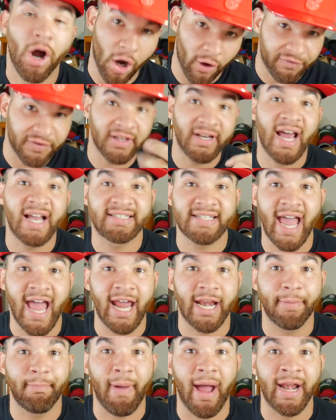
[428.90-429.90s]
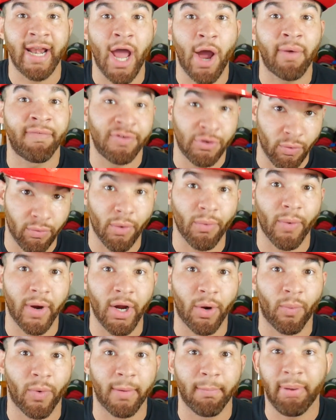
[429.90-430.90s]
Hopefully that's added by now if you were a
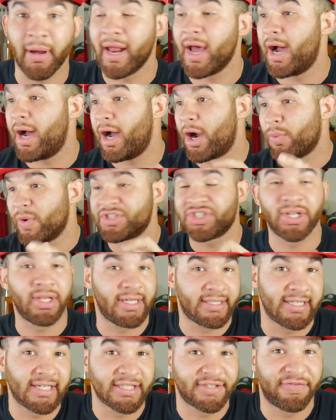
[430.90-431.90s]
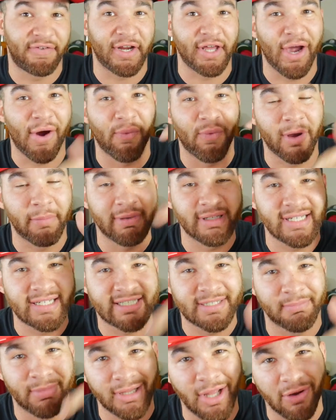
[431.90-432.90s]
real one. But original link to this video will be
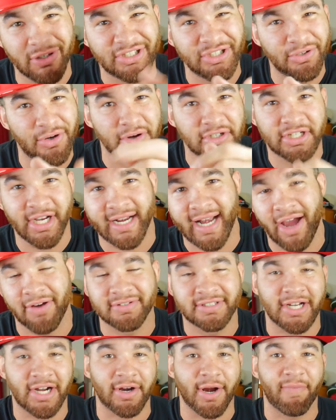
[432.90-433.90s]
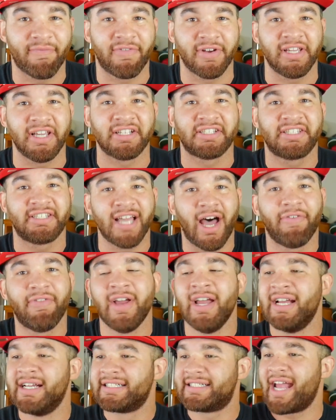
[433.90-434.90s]
listed below, so you go check it out and turn up for yourself.
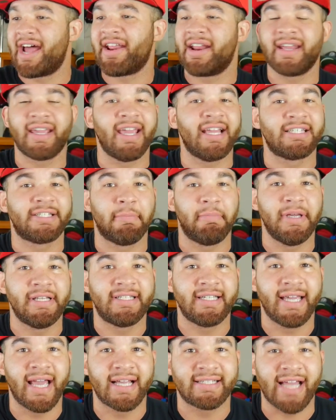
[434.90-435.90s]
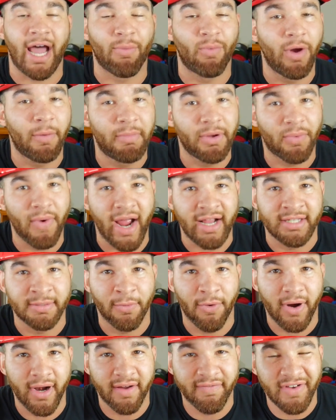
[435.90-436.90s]
Shout out again to BTS. I will be reacting
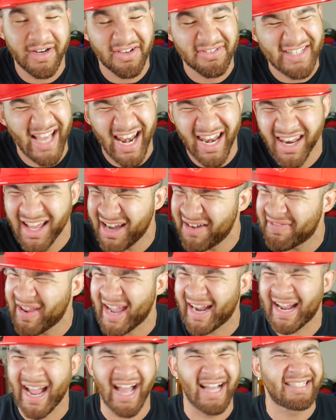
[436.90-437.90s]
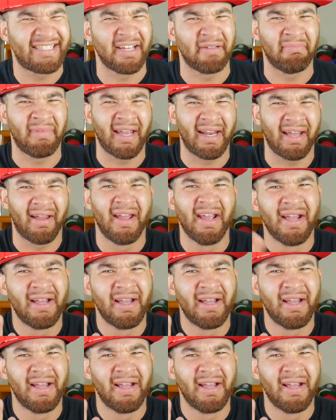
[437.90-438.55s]
to more of their videos. I love that content, man.